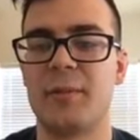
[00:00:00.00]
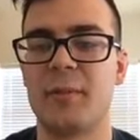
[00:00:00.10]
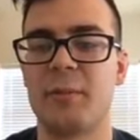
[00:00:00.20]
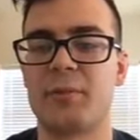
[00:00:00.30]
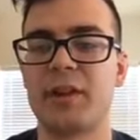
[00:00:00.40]

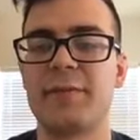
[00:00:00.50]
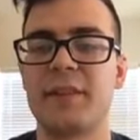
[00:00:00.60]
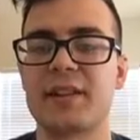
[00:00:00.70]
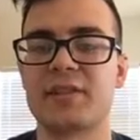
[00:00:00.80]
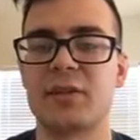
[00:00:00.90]

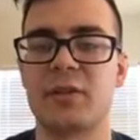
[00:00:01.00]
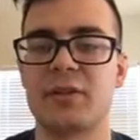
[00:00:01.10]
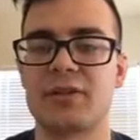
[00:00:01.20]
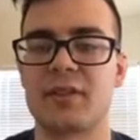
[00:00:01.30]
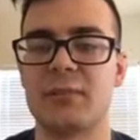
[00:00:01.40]
prefix, so
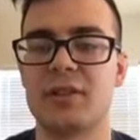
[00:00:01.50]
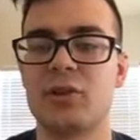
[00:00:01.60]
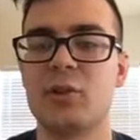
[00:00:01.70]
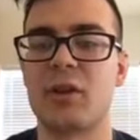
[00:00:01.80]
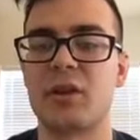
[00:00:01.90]
it's going to be
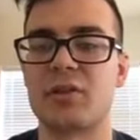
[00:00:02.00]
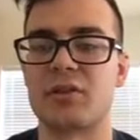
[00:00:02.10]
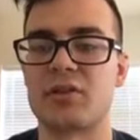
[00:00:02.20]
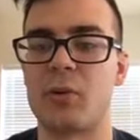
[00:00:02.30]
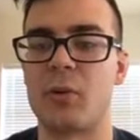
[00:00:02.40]
tour
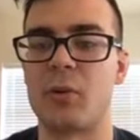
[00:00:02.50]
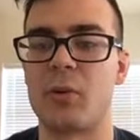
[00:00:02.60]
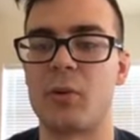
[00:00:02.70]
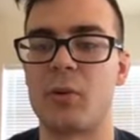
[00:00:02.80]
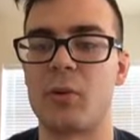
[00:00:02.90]
underscore,
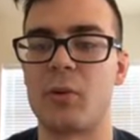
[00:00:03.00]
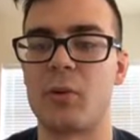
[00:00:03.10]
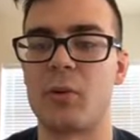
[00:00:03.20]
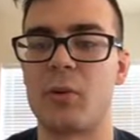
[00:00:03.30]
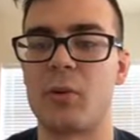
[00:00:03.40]

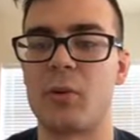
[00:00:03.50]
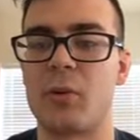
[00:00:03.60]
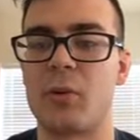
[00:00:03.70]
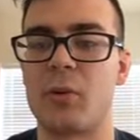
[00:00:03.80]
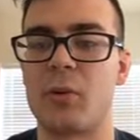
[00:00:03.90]
and
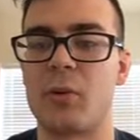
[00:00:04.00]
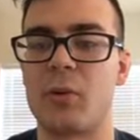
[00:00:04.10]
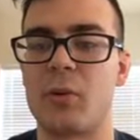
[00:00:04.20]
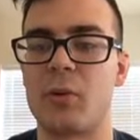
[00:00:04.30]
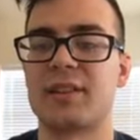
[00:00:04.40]

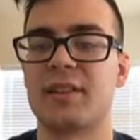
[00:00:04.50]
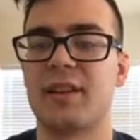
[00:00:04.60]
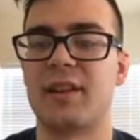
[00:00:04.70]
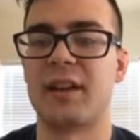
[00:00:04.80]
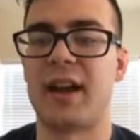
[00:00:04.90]
then it's going
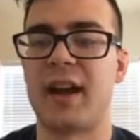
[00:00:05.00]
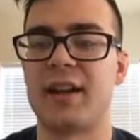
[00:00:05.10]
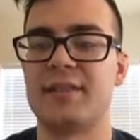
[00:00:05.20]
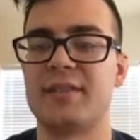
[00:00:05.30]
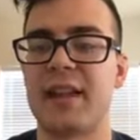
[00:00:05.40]
to
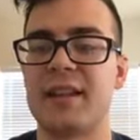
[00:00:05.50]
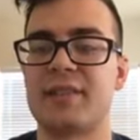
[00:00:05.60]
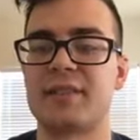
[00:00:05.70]
add date